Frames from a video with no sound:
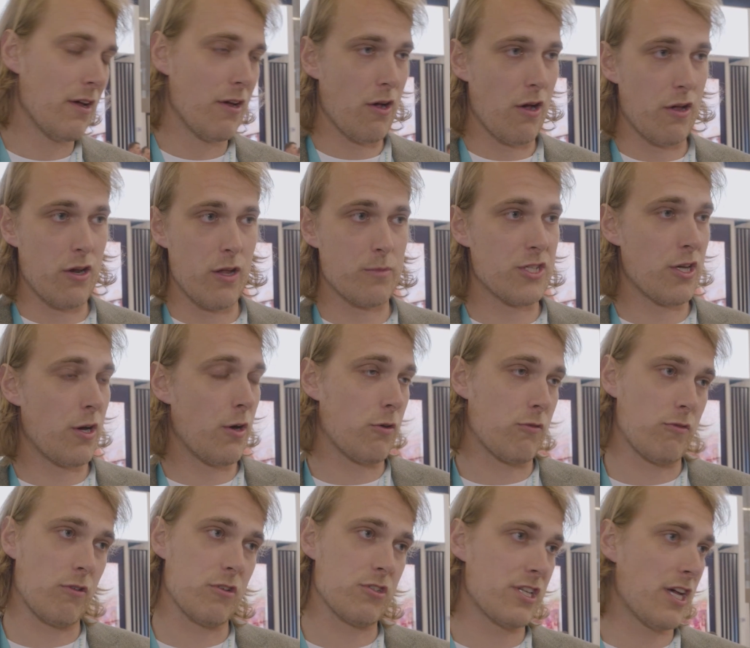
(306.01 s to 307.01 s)
an upsell,
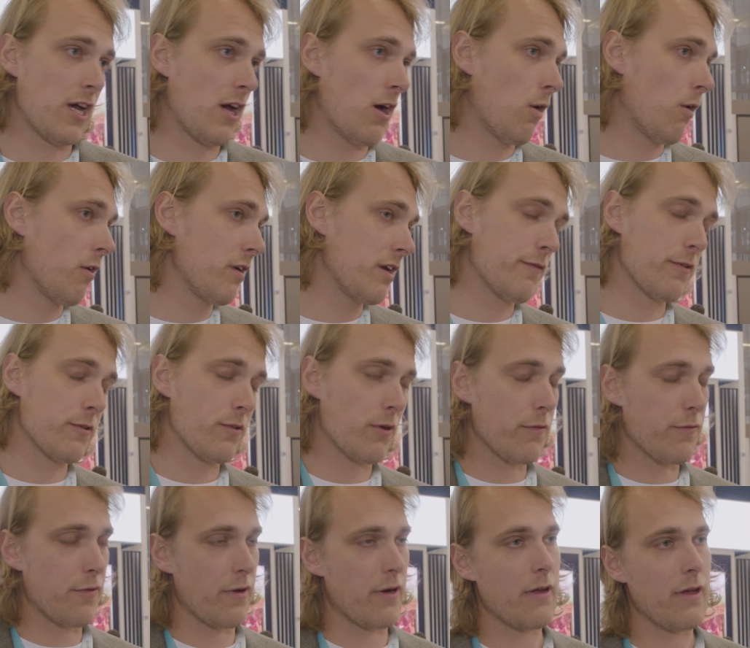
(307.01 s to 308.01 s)
cross-sell, or a different
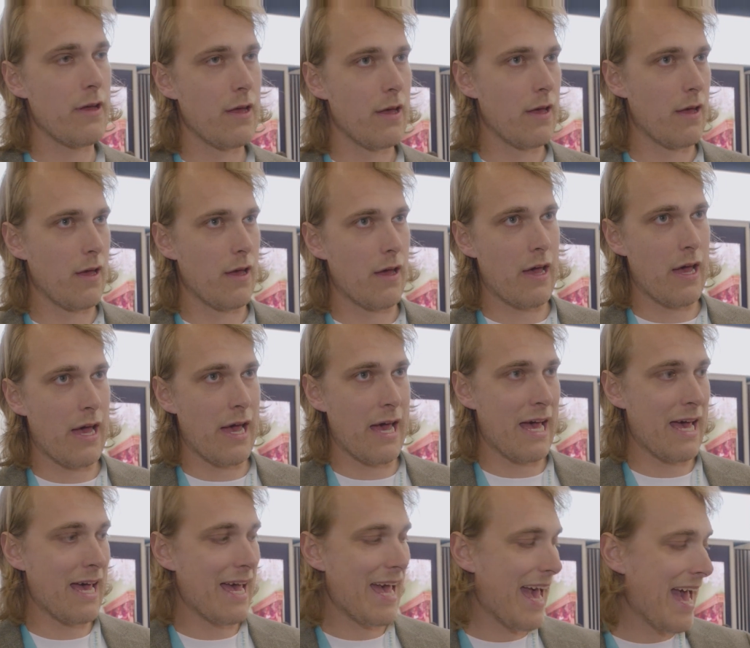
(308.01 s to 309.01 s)
offer,
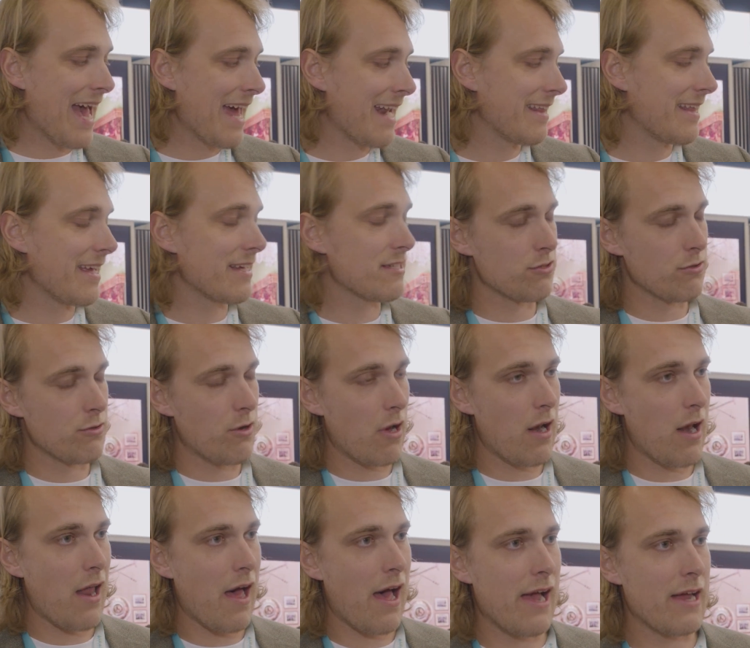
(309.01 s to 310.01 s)
and it has to
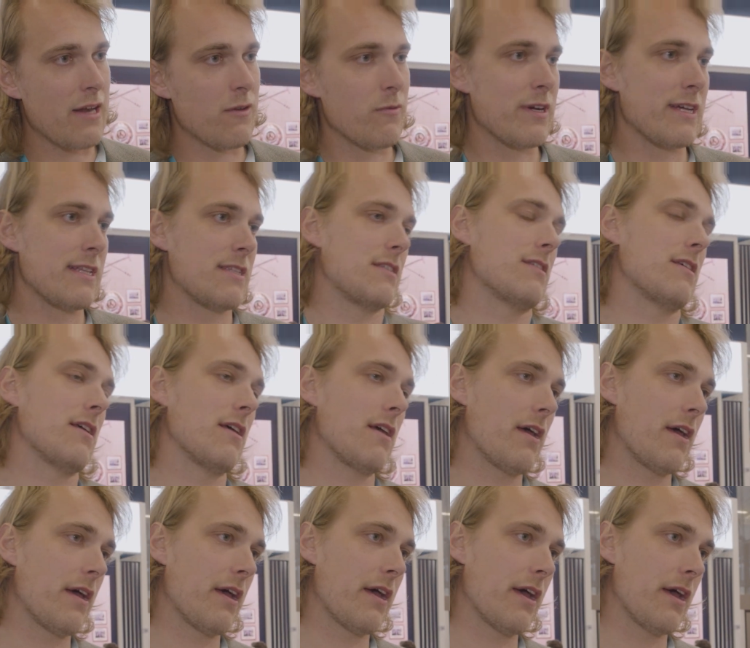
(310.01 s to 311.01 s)
align with
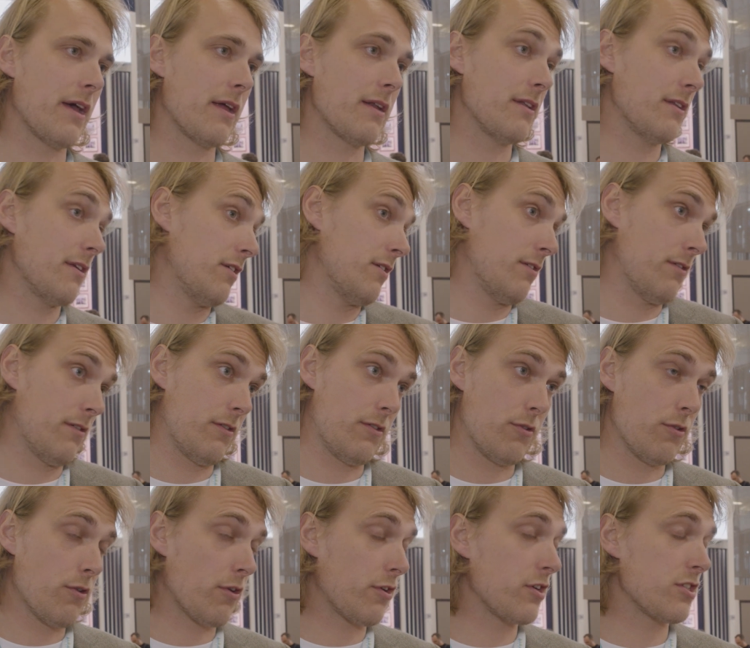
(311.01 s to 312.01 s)

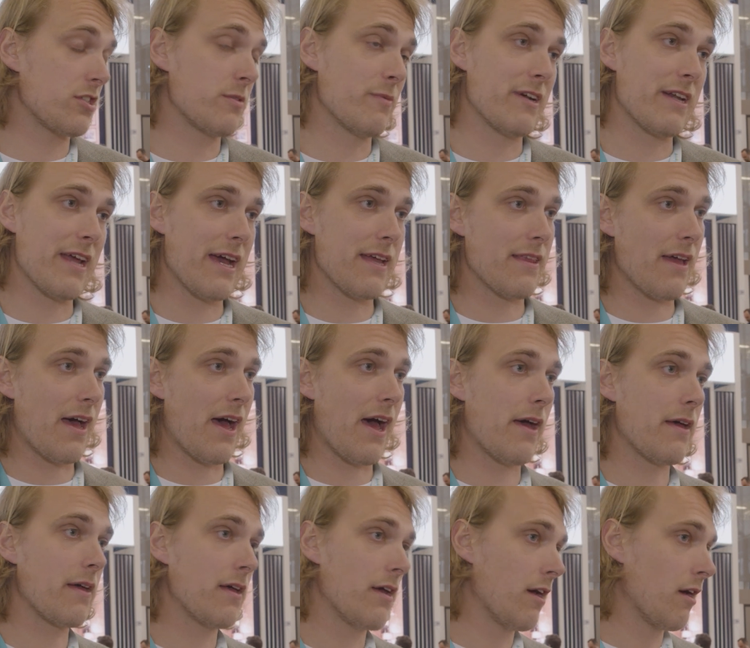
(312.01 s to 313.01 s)
your customer data,
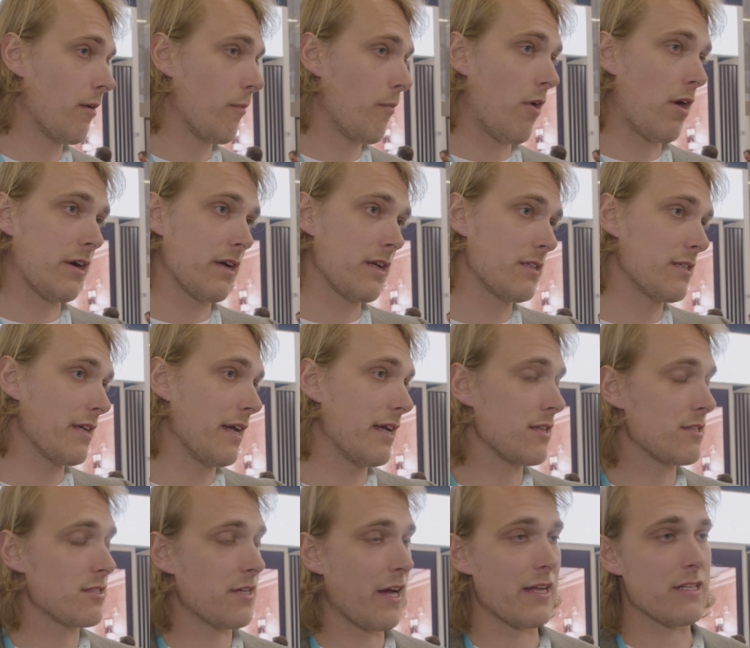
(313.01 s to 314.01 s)
market
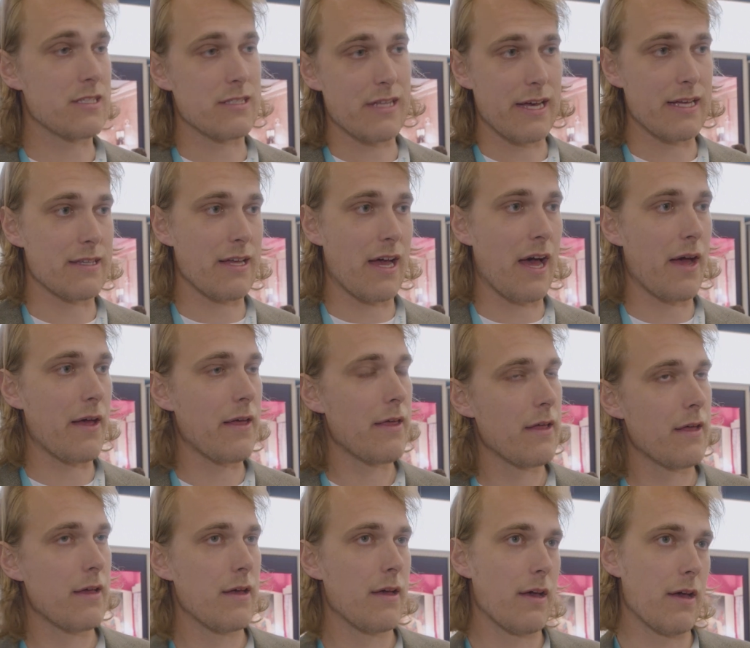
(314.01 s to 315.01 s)
insights data,
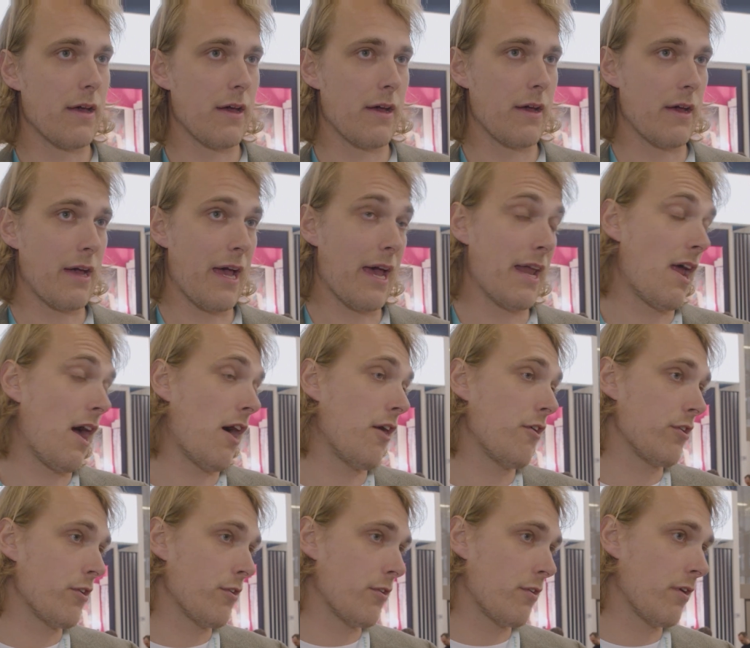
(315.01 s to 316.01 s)
and how
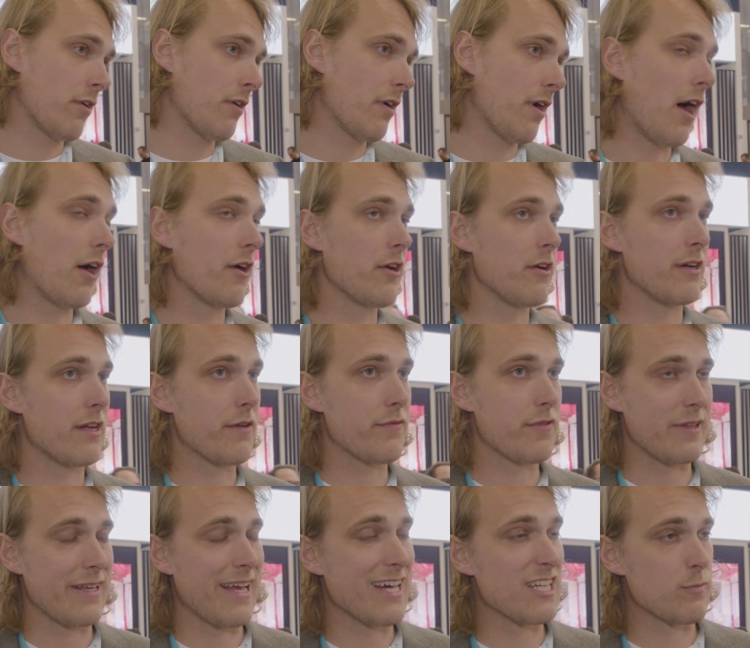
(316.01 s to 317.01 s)
your
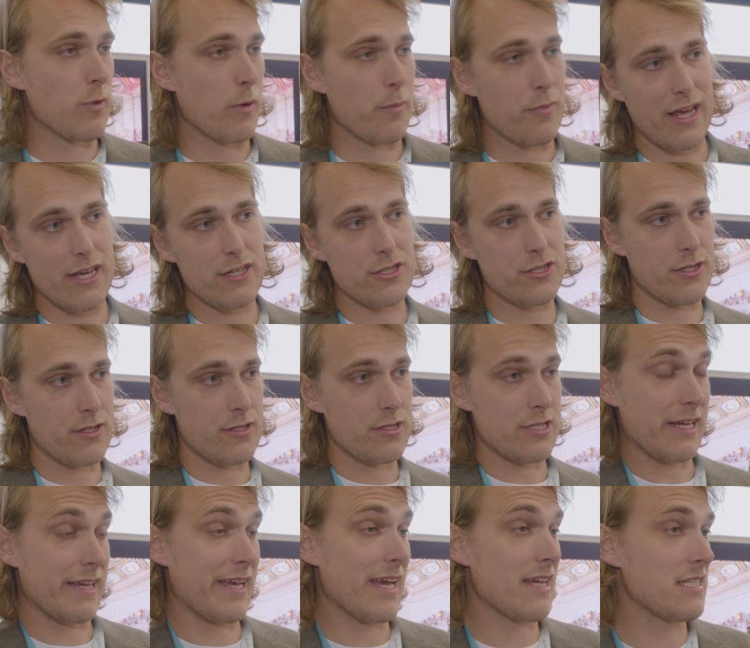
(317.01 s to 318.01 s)
different guest populations
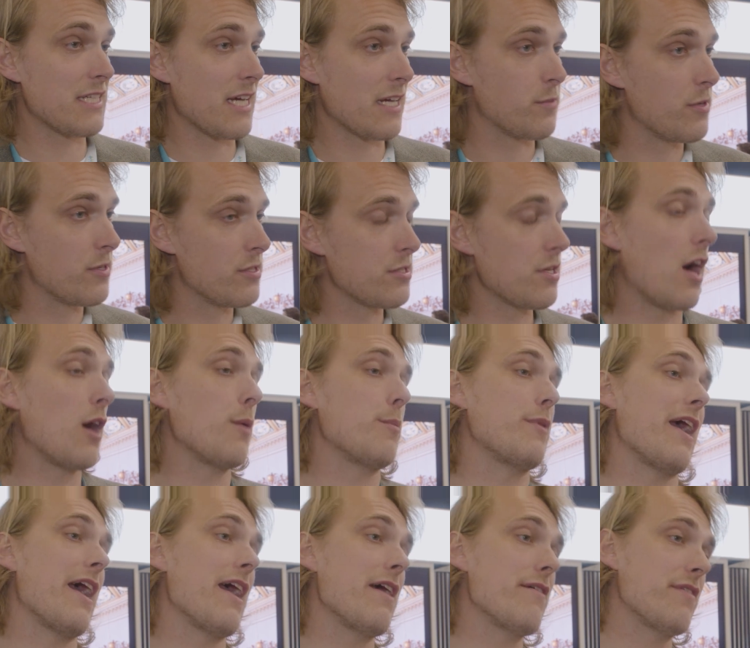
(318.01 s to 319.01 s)
and guest segments are
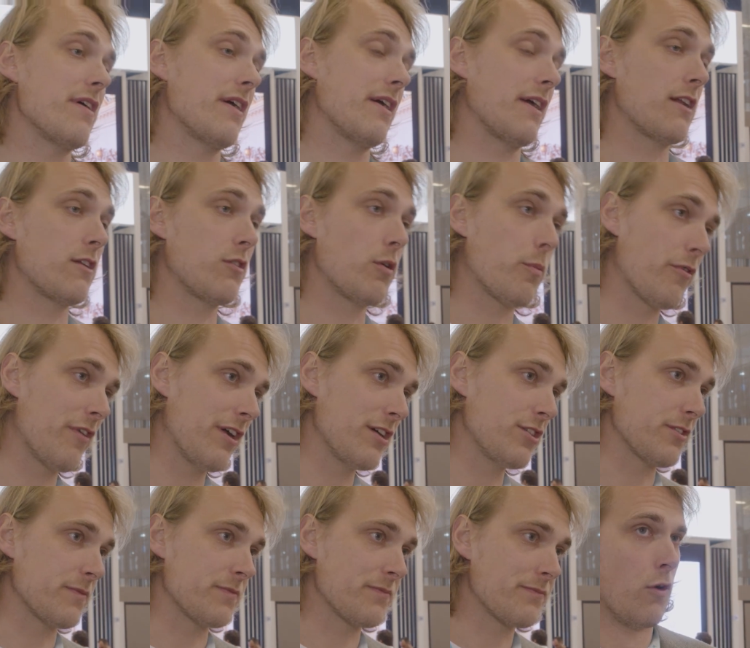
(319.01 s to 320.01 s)
behaving in an
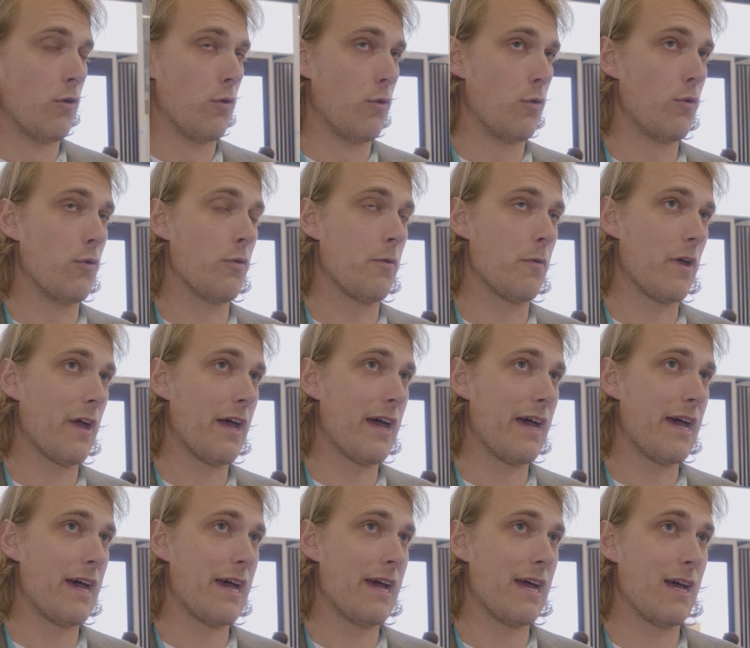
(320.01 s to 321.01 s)
operation.
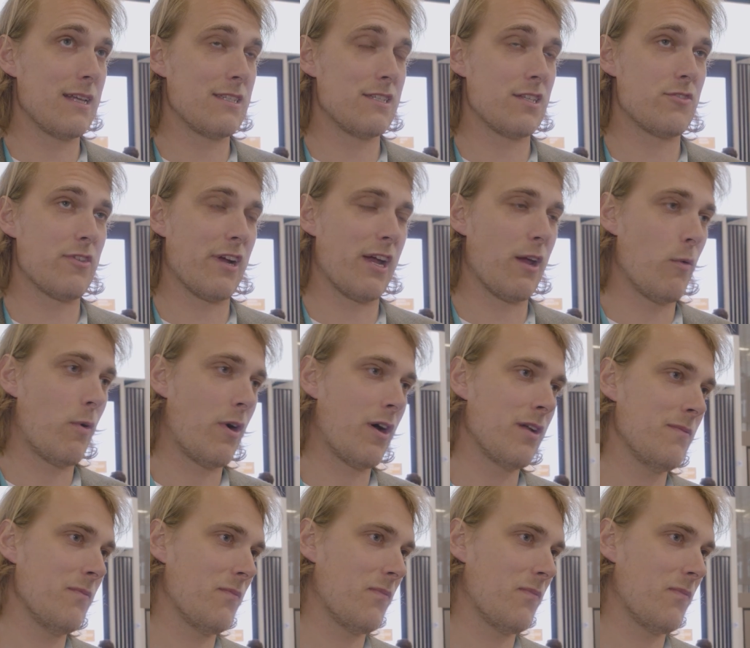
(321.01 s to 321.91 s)
It's a tricky one.